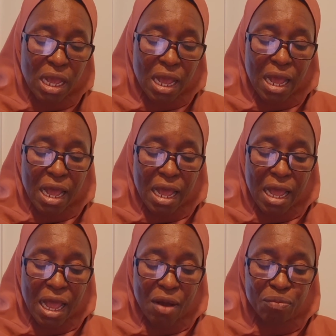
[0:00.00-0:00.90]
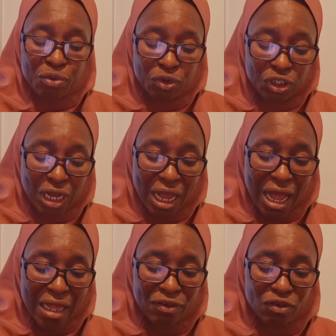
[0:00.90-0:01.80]
Abuja,
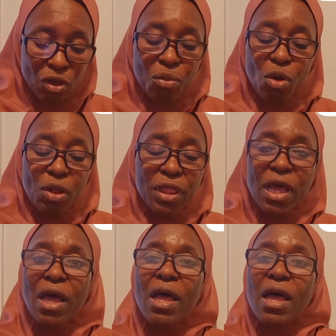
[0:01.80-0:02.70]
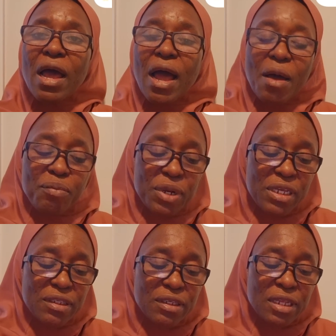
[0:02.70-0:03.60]
and some other
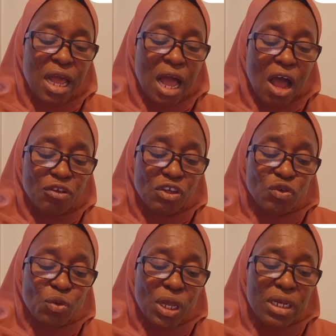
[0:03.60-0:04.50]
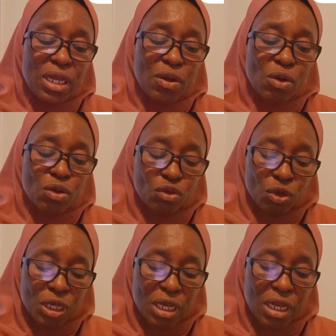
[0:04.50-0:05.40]
places. I'll just quickly go to
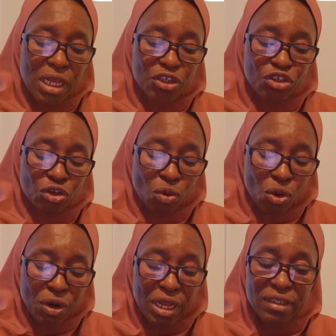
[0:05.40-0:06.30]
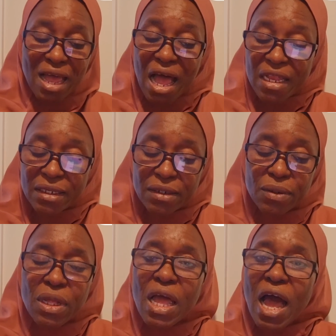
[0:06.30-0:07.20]
Yele Sowore's
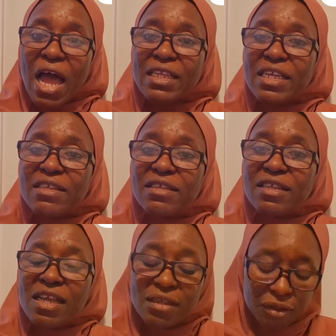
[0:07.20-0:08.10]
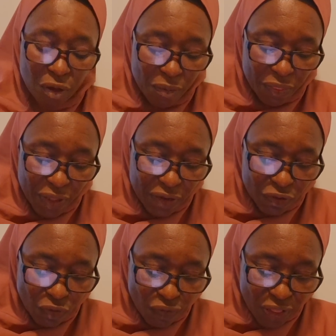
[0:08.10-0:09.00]
handle. I did see some
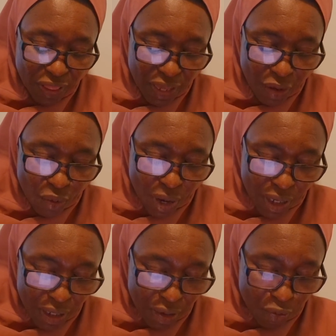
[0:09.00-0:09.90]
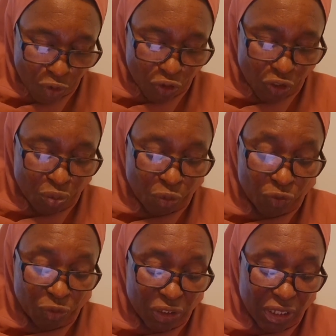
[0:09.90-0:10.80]
things over there where he was
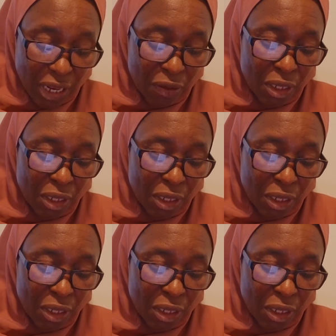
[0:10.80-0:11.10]
putting out